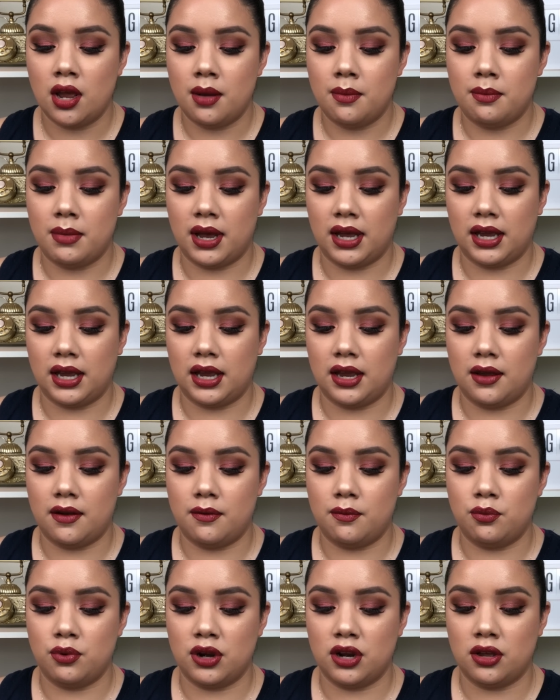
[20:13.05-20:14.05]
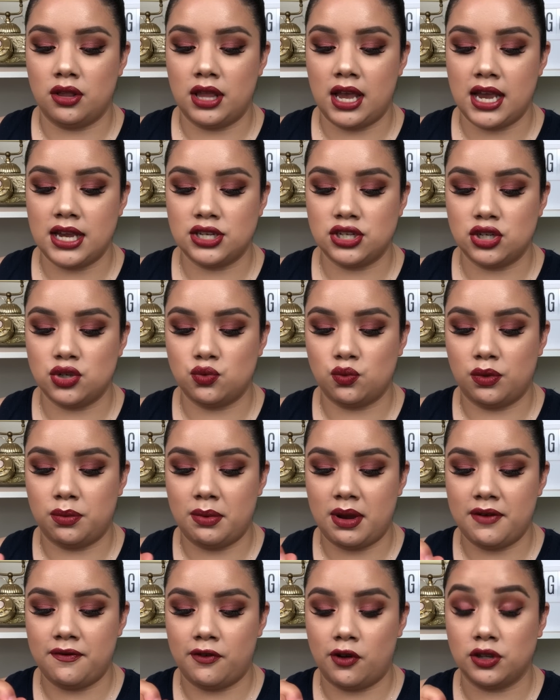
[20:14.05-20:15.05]
my real lashes with
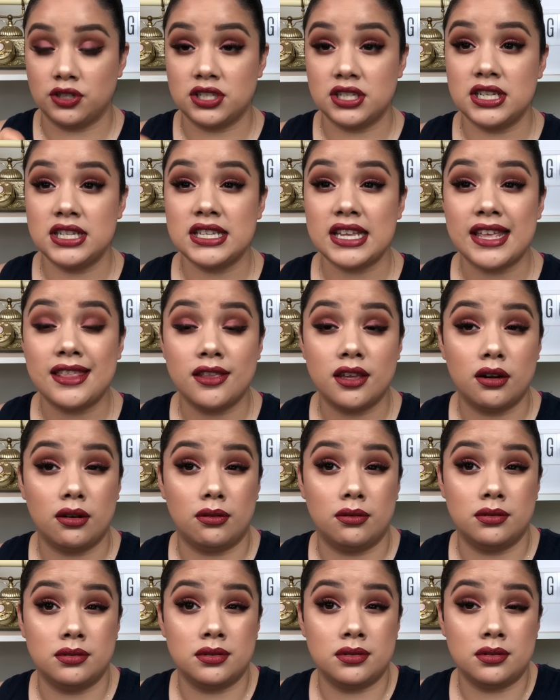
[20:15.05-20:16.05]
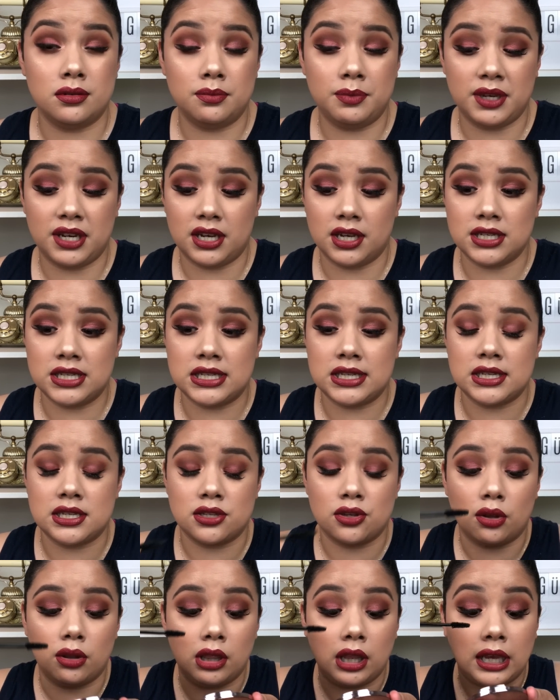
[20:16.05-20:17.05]
my falsies, and then also because this is
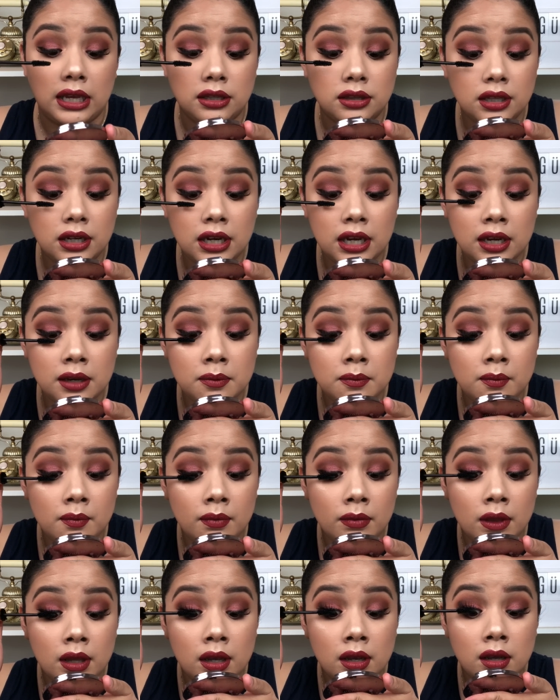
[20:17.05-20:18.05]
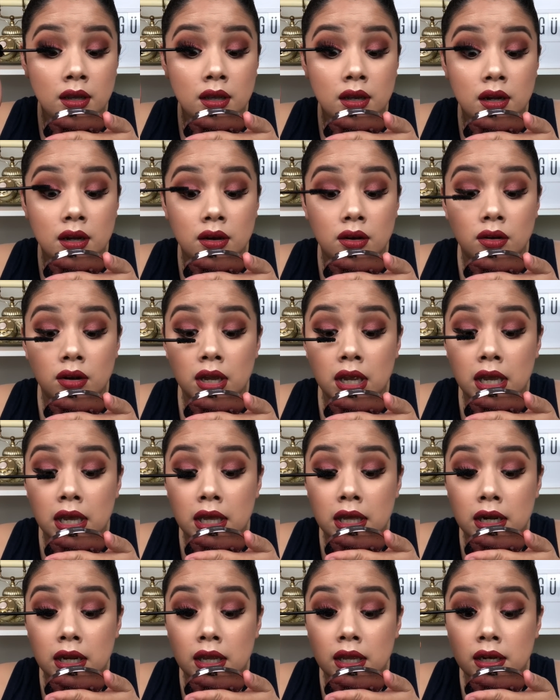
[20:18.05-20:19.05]
so lengthening, I'm gonna go
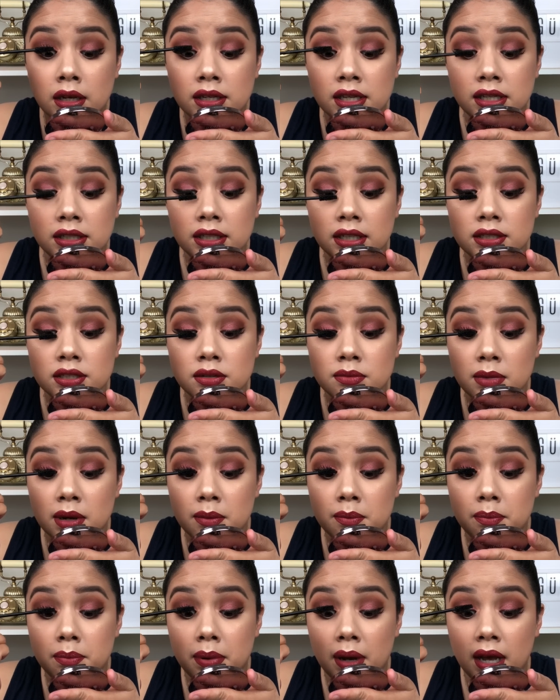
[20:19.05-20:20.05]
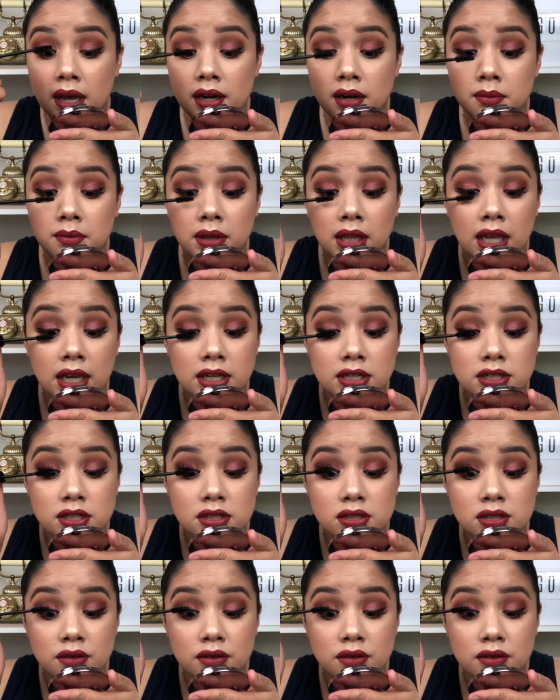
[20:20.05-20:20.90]
ahead and take that to my bottom lashes.